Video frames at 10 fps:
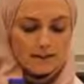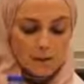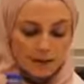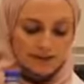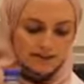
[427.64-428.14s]

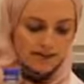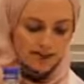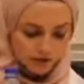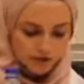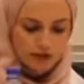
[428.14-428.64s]
What is
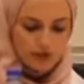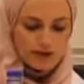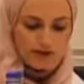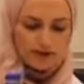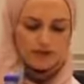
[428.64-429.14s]
true,
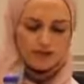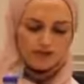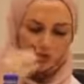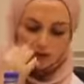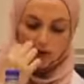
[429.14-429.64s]
and this is from